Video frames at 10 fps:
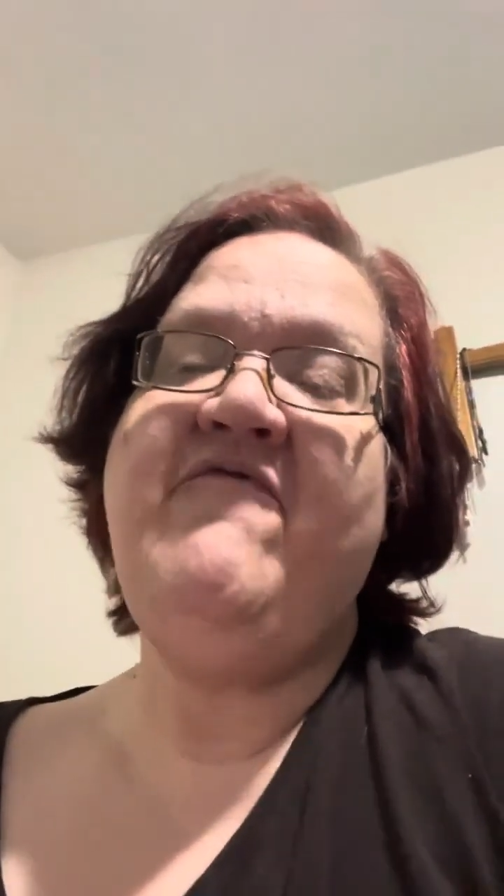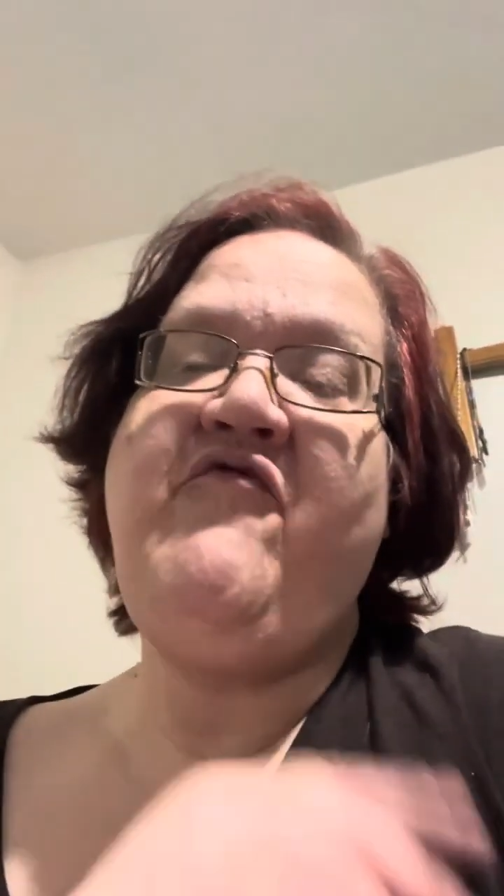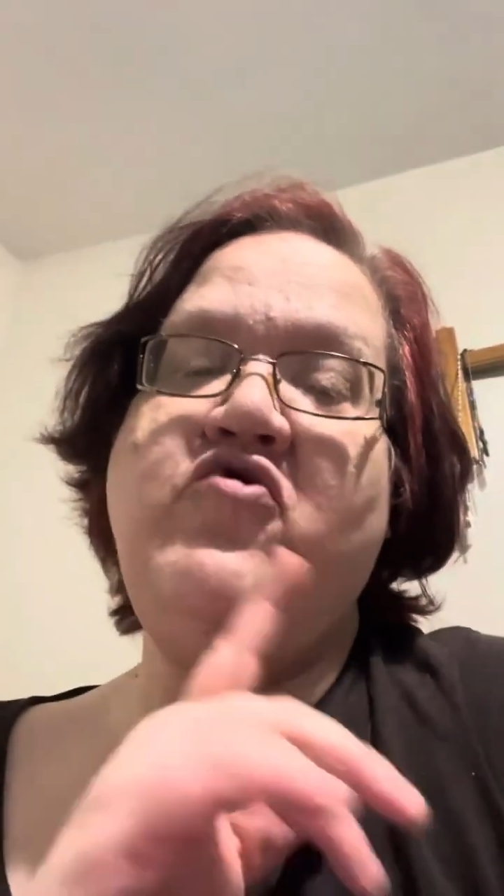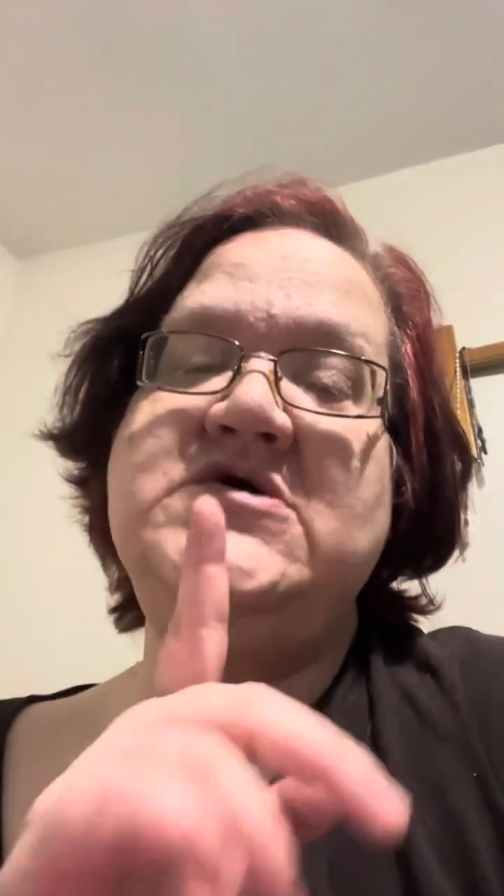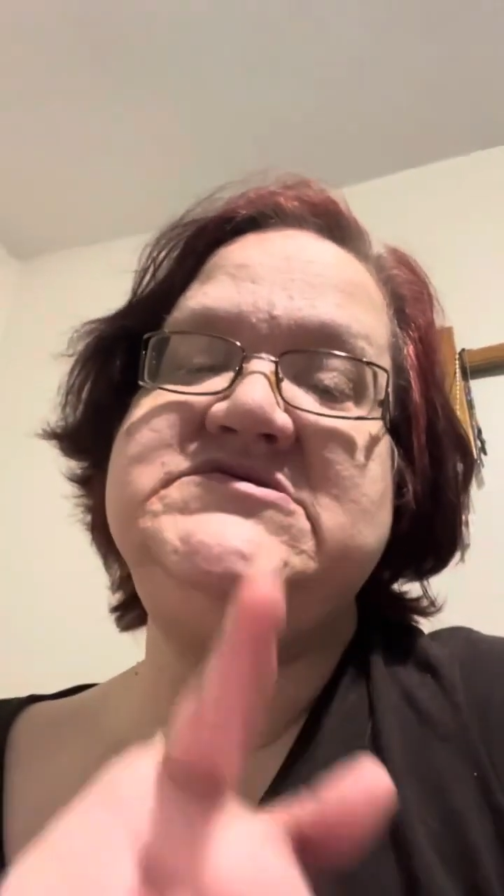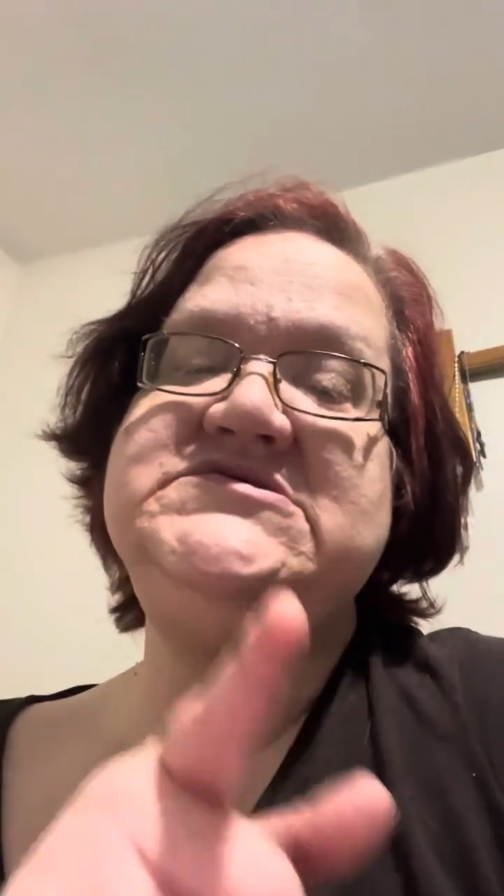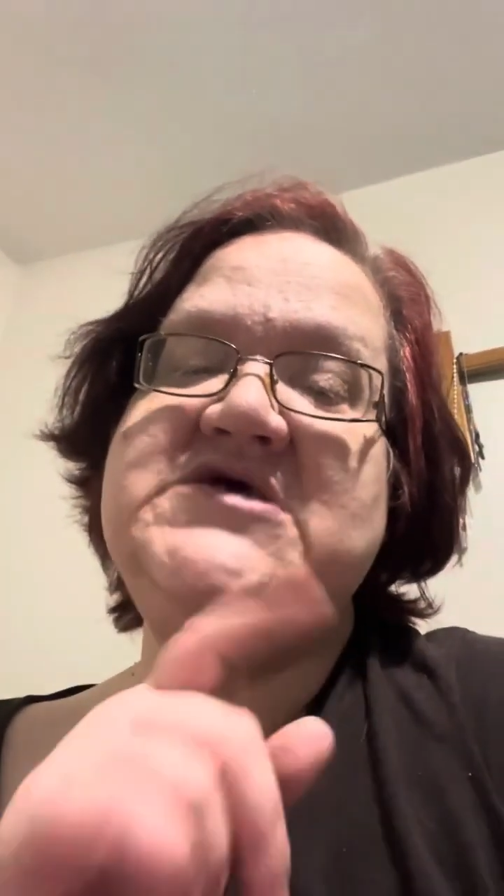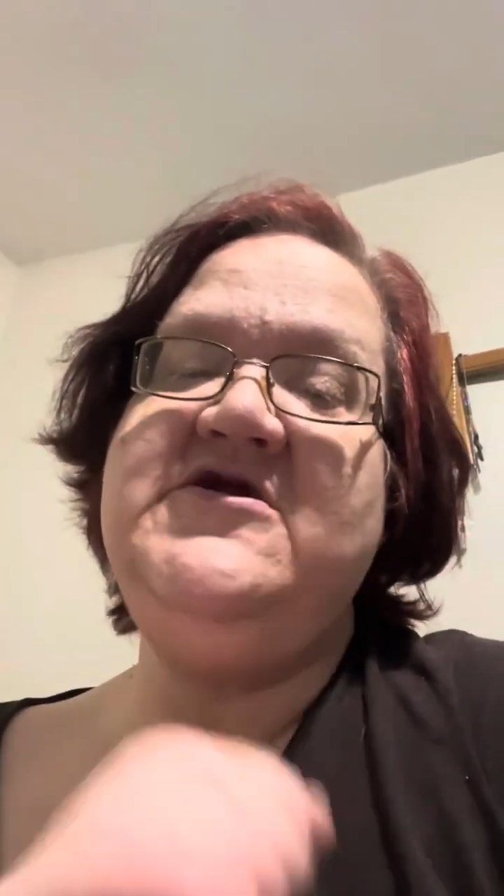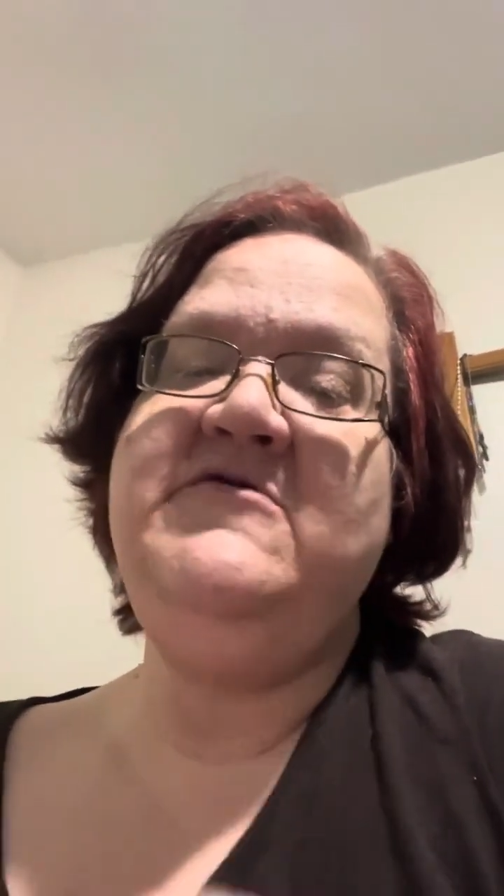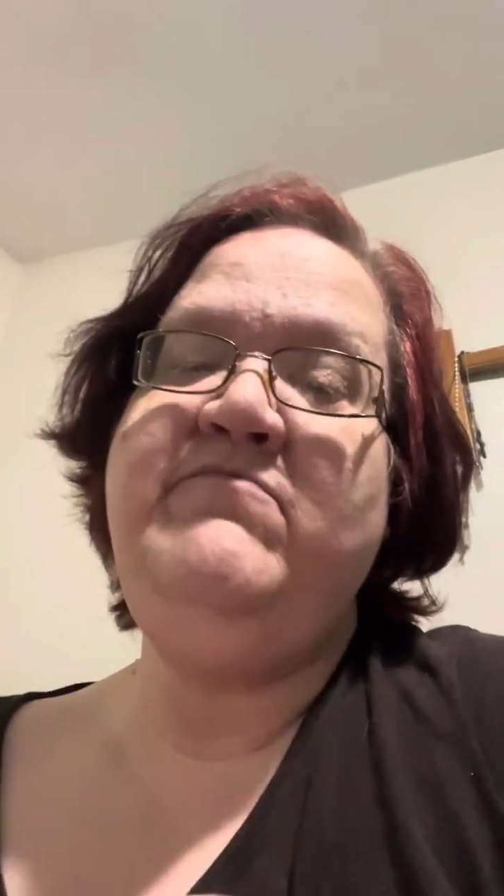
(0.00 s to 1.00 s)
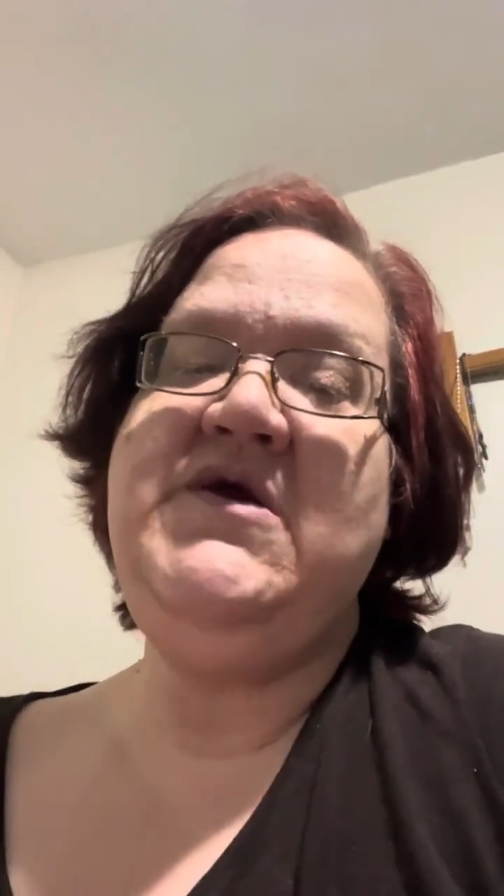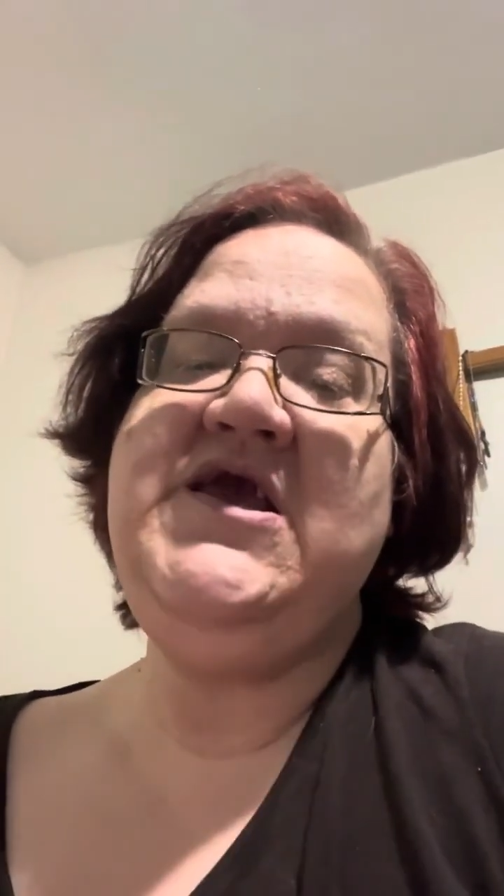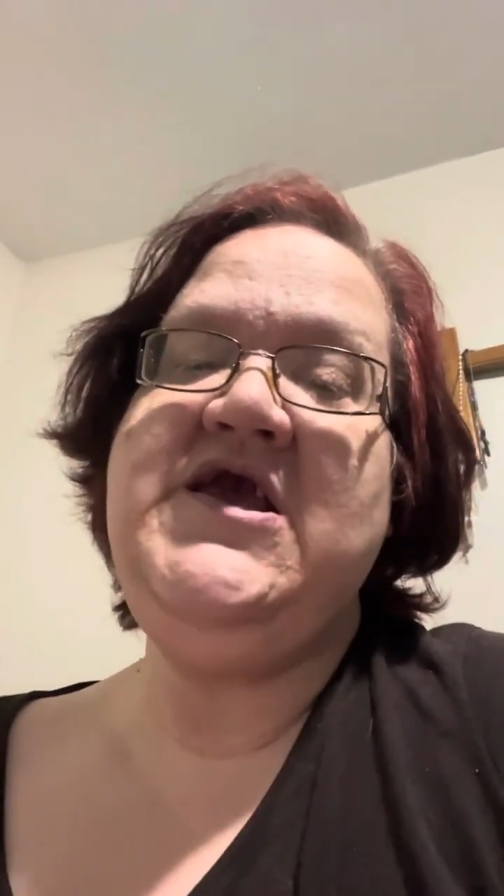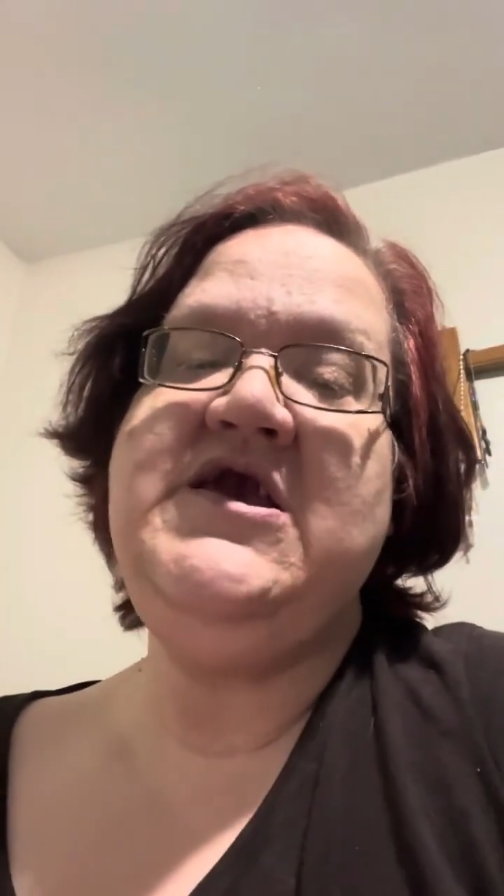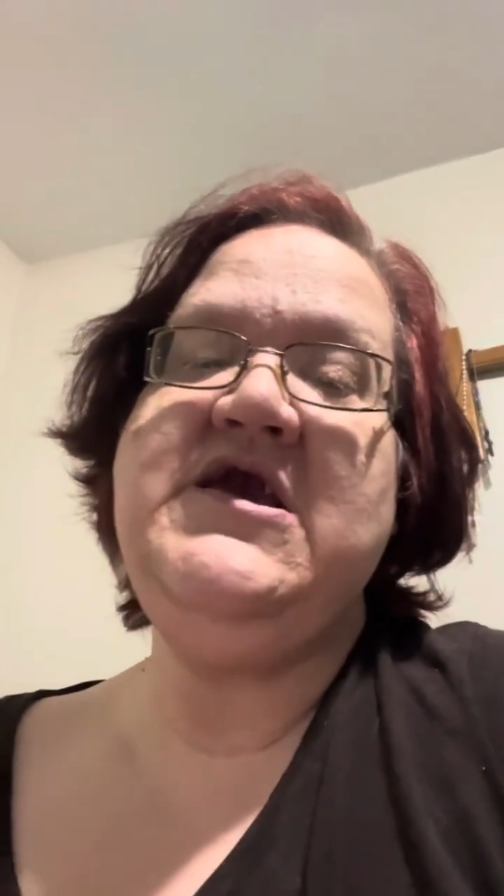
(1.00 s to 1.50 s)
for sending
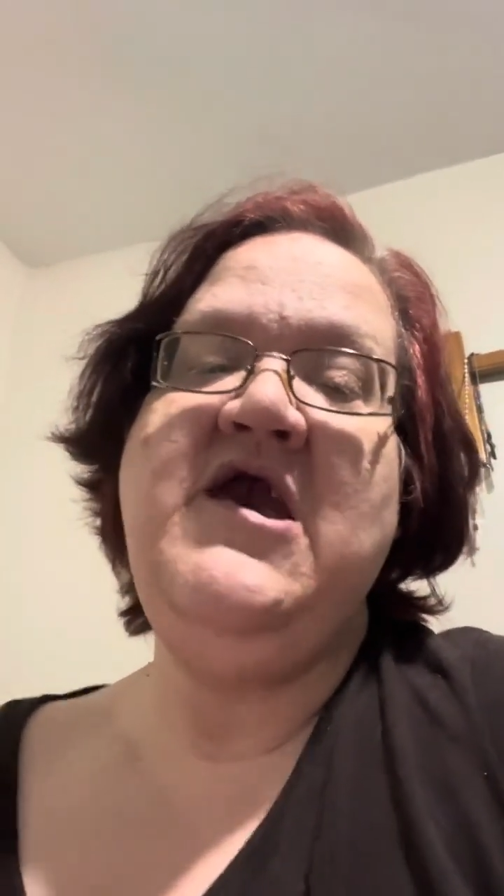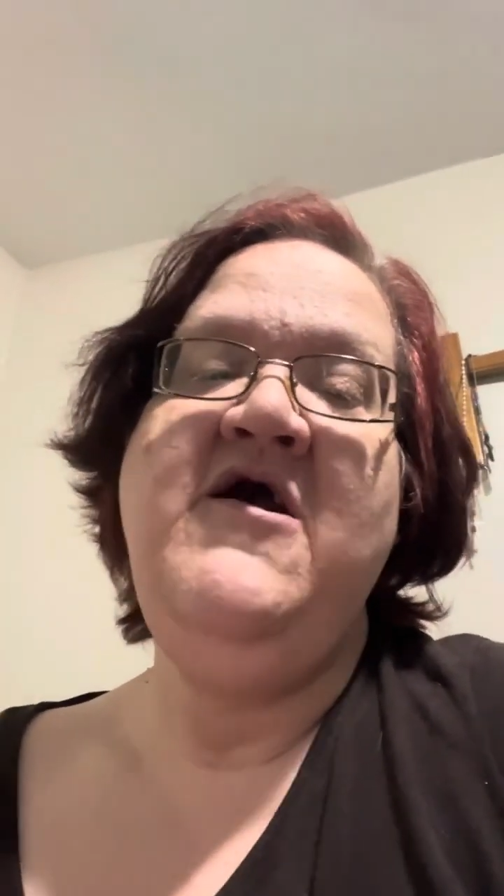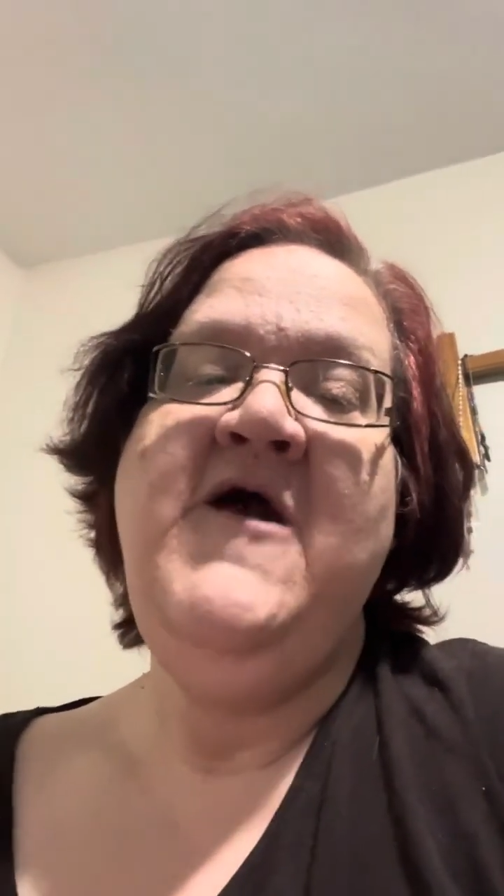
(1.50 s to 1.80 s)
me